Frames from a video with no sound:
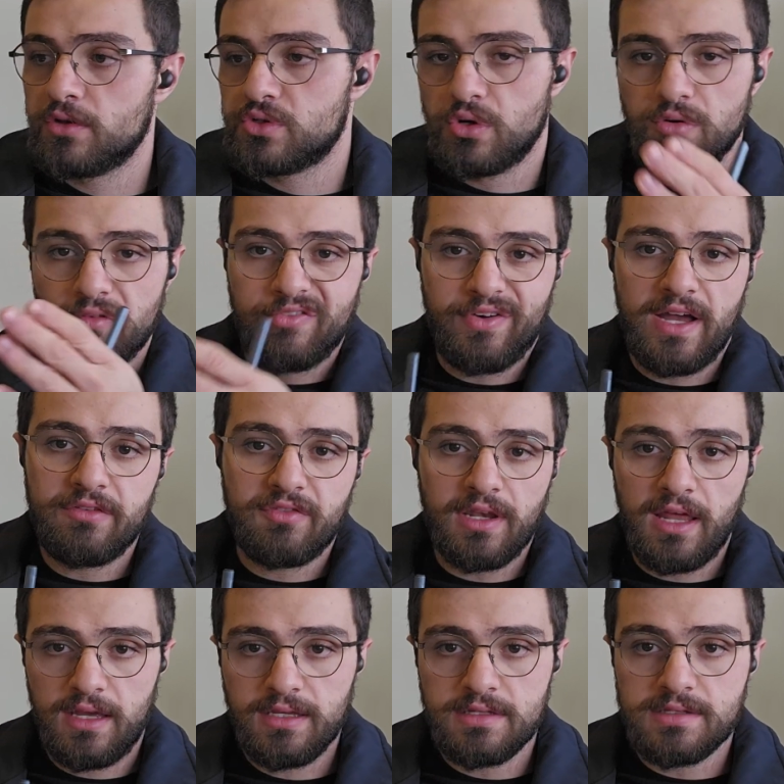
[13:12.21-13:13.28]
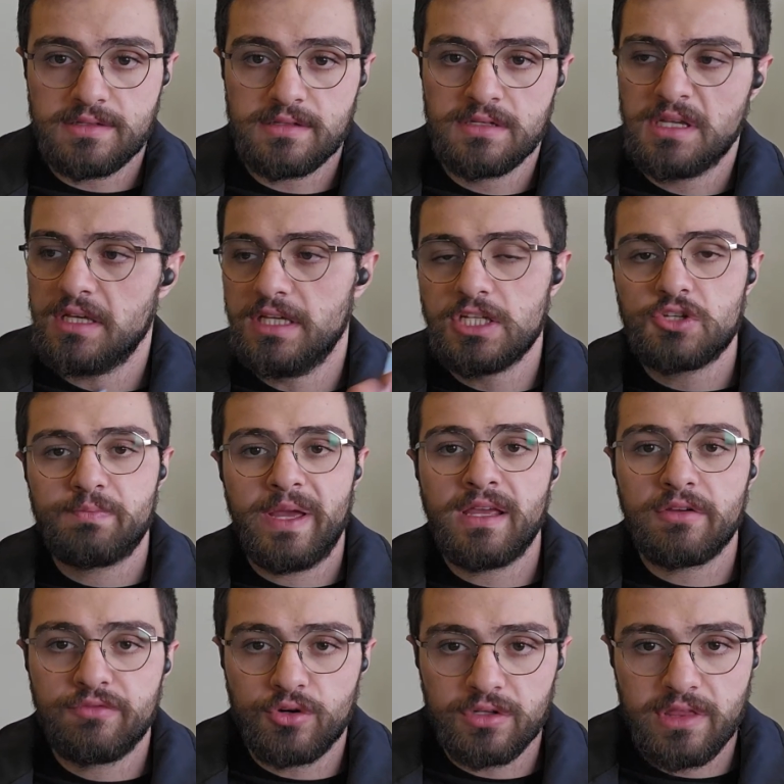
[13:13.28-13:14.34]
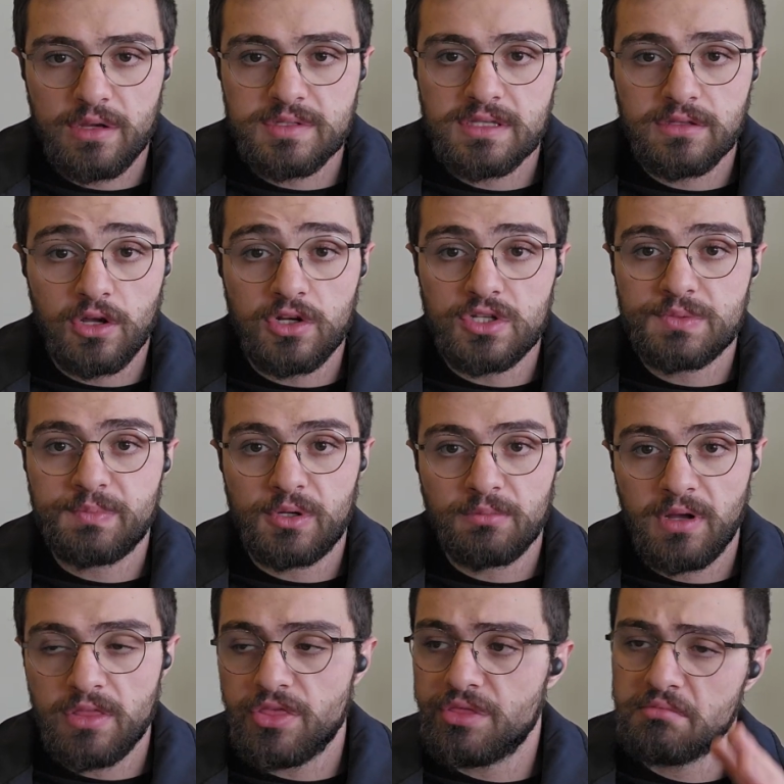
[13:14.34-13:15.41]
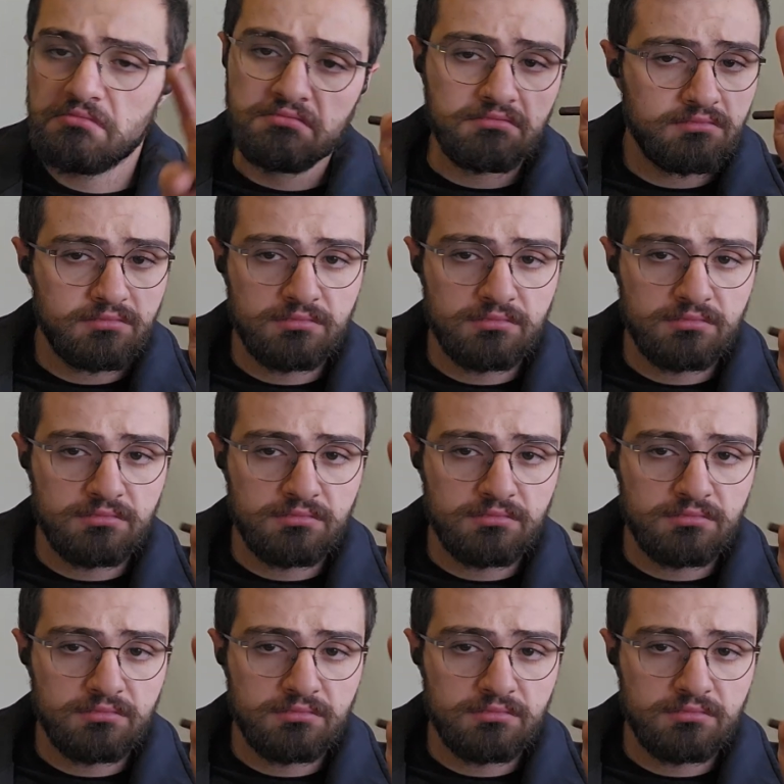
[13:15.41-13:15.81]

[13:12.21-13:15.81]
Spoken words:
So 5 clients, each paying $4,000 per month.